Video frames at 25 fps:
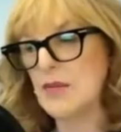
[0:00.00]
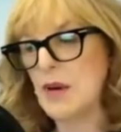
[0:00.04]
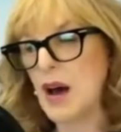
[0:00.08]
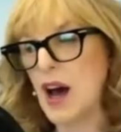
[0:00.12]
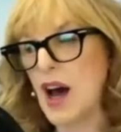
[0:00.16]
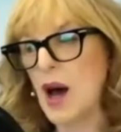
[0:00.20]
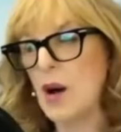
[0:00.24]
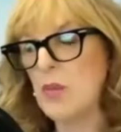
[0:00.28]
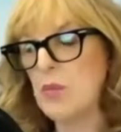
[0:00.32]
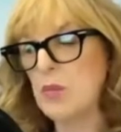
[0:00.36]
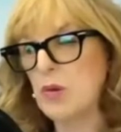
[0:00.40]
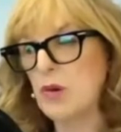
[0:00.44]

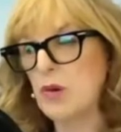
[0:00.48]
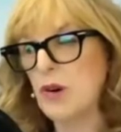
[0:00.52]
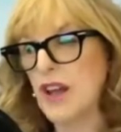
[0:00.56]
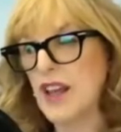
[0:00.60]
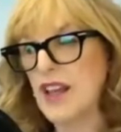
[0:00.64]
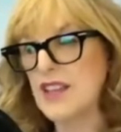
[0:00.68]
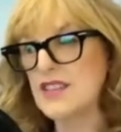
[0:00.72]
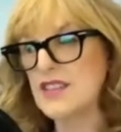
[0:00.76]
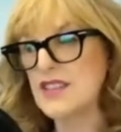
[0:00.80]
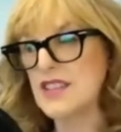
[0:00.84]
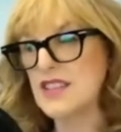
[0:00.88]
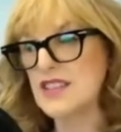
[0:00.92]

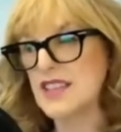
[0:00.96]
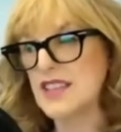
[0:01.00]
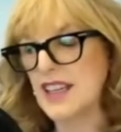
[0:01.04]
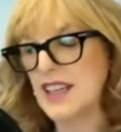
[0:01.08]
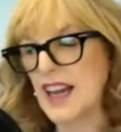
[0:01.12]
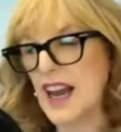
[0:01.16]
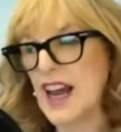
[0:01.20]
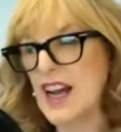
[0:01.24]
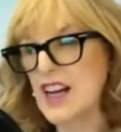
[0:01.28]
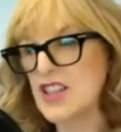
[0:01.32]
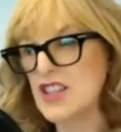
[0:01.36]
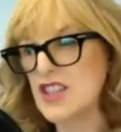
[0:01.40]
operates is that
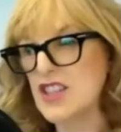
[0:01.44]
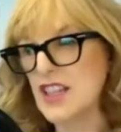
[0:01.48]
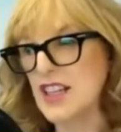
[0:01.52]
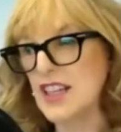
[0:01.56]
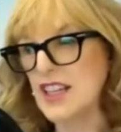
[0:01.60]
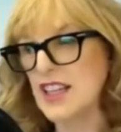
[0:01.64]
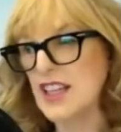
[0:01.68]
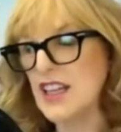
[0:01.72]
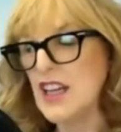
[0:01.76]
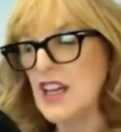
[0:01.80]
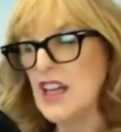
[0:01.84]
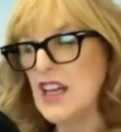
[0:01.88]

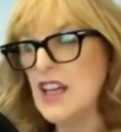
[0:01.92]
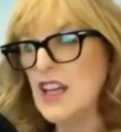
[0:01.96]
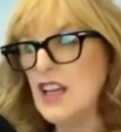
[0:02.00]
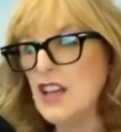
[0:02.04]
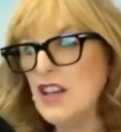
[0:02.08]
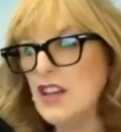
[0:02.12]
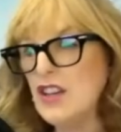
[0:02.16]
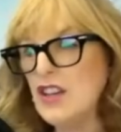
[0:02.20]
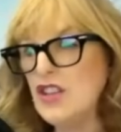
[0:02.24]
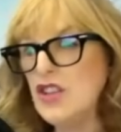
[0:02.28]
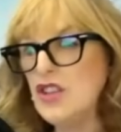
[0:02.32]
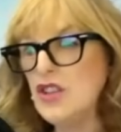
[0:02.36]
actually
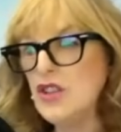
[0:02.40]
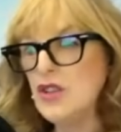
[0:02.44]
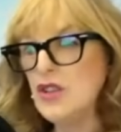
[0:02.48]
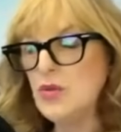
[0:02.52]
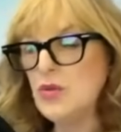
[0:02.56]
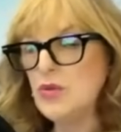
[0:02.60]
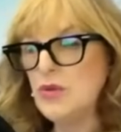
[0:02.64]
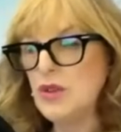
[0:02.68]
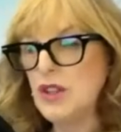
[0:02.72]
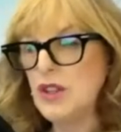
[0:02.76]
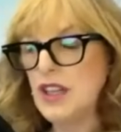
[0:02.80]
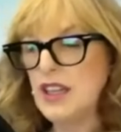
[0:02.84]

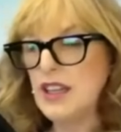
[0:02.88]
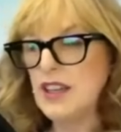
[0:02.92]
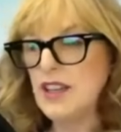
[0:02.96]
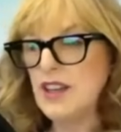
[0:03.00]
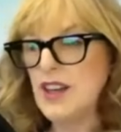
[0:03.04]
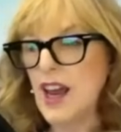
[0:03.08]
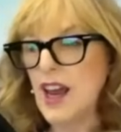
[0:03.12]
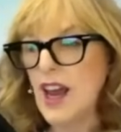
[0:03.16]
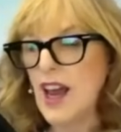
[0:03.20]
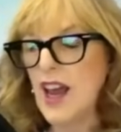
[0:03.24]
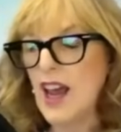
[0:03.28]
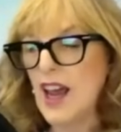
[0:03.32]
you need
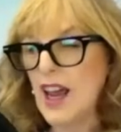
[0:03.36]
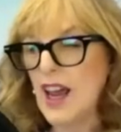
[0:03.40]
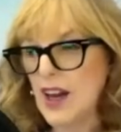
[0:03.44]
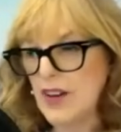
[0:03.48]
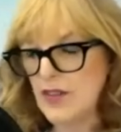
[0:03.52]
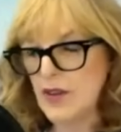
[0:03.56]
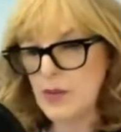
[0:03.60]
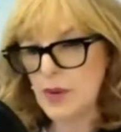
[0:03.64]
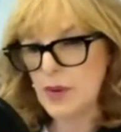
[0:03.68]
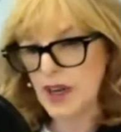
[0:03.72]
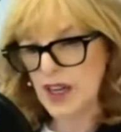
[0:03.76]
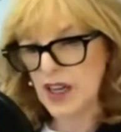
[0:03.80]

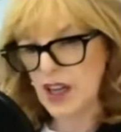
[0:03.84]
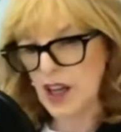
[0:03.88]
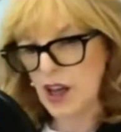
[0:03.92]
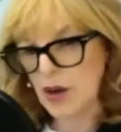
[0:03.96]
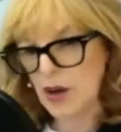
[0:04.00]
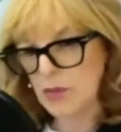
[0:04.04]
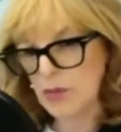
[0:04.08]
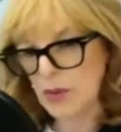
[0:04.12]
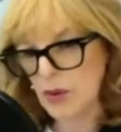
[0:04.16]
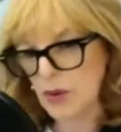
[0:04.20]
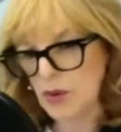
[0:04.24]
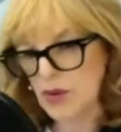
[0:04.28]
everybody
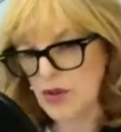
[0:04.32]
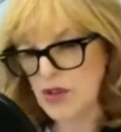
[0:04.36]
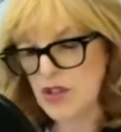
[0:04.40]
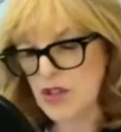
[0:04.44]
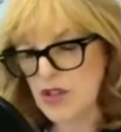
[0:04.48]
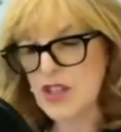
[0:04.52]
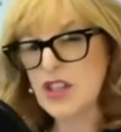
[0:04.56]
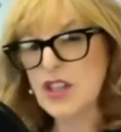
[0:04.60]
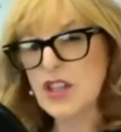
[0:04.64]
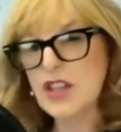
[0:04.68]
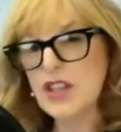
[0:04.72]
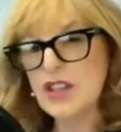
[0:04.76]
on board
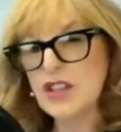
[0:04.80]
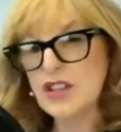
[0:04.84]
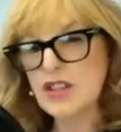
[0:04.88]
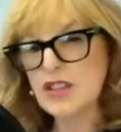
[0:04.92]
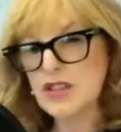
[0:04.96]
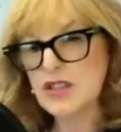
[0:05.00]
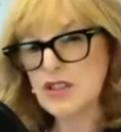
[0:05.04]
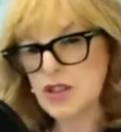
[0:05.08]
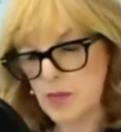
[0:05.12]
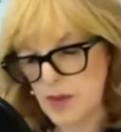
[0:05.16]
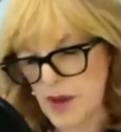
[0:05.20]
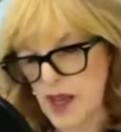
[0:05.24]

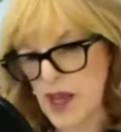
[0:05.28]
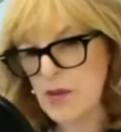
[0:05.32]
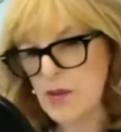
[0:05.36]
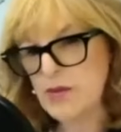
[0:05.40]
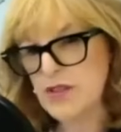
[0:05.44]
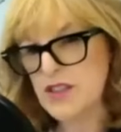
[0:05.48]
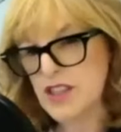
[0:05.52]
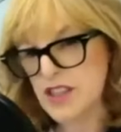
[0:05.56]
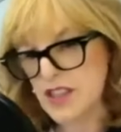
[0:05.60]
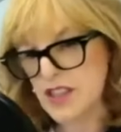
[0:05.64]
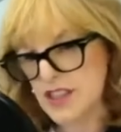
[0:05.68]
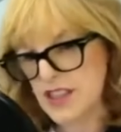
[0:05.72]
to be able
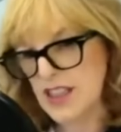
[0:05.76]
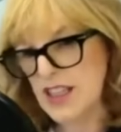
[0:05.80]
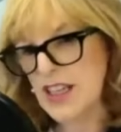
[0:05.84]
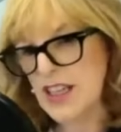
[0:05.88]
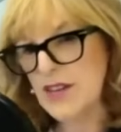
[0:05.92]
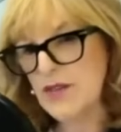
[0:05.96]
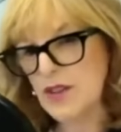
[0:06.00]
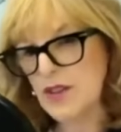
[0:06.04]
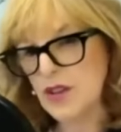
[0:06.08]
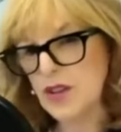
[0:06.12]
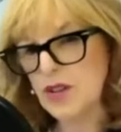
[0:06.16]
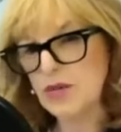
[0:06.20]
to
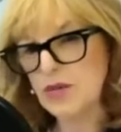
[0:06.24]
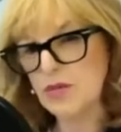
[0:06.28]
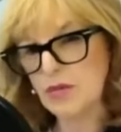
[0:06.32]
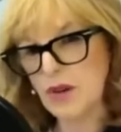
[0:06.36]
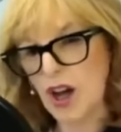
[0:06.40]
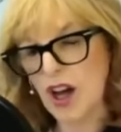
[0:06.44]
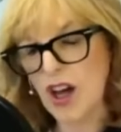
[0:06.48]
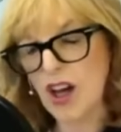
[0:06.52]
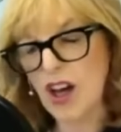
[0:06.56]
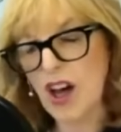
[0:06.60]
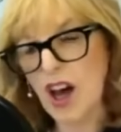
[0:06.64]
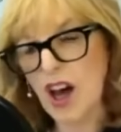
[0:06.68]
deliver
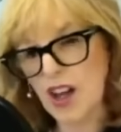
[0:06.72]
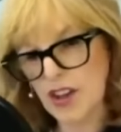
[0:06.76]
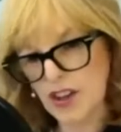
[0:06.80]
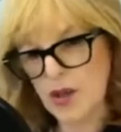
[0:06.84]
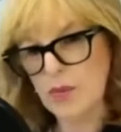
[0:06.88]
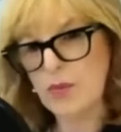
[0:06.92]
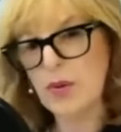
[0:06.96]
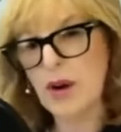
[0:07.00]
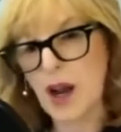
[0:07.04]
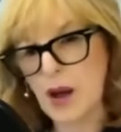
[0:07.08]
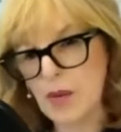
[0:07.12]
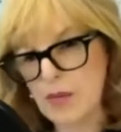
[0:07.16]
on the
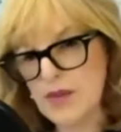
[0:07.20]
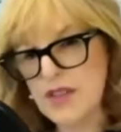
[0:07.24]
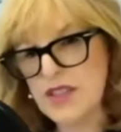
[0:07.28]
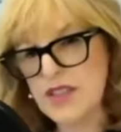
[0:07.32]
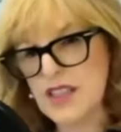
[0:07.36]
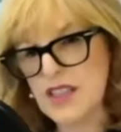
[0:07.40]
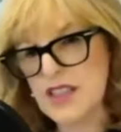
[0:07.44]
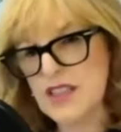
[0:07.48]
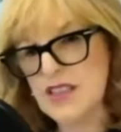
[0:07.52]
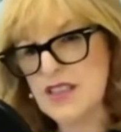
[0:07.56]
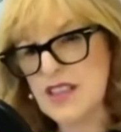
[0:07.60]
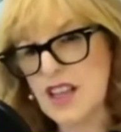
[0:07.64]

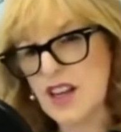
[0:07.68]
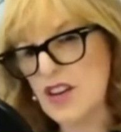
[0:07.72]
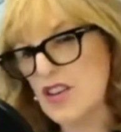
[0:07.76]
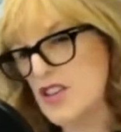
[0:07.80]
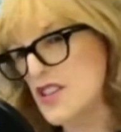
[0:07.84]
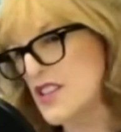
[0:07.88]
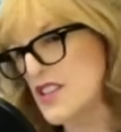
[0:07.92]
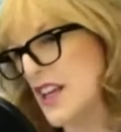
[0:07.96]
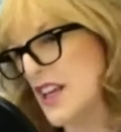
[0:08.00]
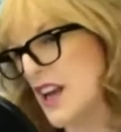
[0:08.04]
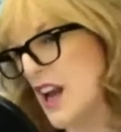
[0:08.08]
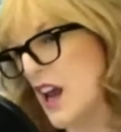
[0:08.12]
promises that are
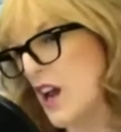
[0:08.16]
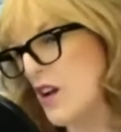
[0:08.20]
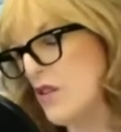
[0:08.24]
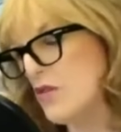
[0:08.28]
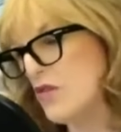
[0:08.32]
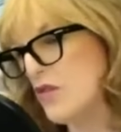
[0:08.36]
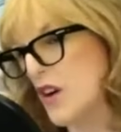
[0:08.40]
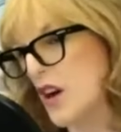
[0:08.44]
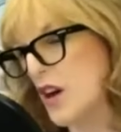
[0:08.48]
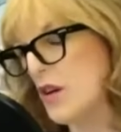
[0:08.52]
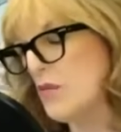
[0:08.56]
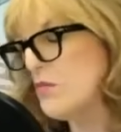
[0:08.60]
set out
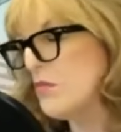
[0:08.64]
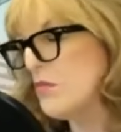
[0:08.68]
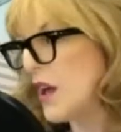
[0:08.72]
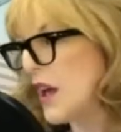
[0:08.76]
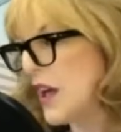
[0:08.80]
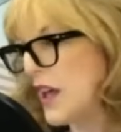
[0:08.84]
from